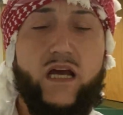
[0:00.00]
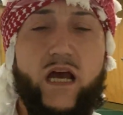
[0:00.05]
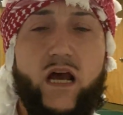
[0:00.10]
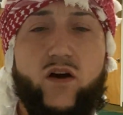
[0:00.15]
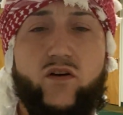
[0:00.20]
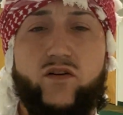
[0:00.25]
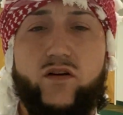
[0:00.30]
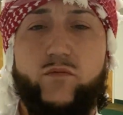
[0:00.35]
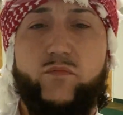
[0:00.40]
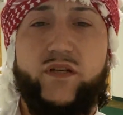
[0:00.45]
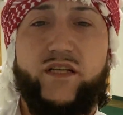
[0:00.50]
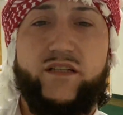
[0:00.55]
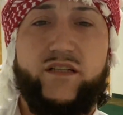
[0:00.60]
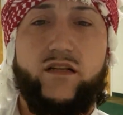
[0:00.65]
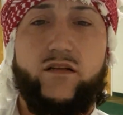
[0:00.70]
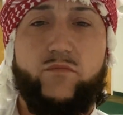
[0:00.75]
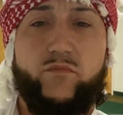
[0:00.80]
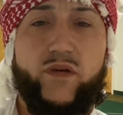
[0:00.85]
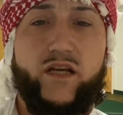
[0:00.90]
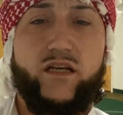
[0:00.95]
How come he
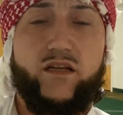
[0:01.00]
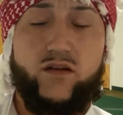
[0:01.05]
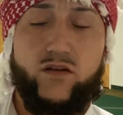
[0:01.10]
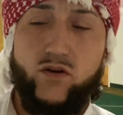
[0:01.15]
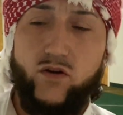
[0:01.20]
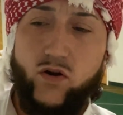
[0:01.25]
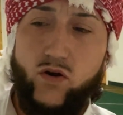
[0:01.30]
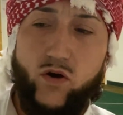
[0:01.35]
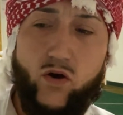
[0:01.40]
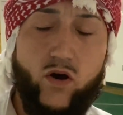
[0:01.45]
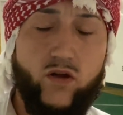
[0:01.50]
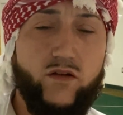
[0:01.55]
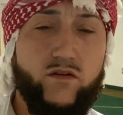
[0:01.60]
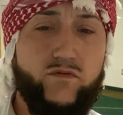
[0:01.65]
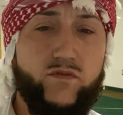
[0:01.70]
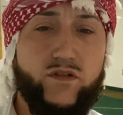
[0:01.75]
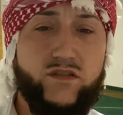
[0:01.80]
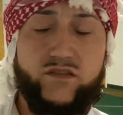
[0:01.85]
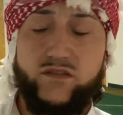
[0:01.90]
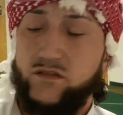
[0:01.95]
didn't make all
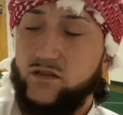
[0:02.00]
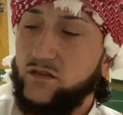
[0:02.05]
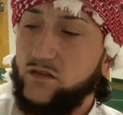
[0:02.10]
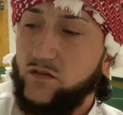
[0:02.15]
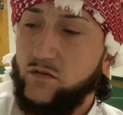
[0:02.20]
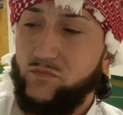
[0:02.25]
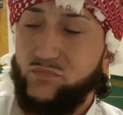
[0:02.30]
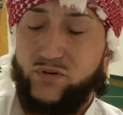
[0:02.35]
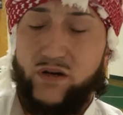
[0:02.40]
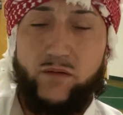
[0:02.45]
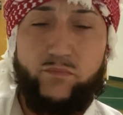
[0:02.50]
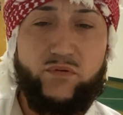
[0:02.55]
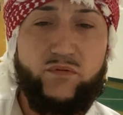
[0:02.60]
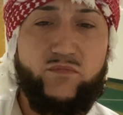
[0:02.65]
of us proper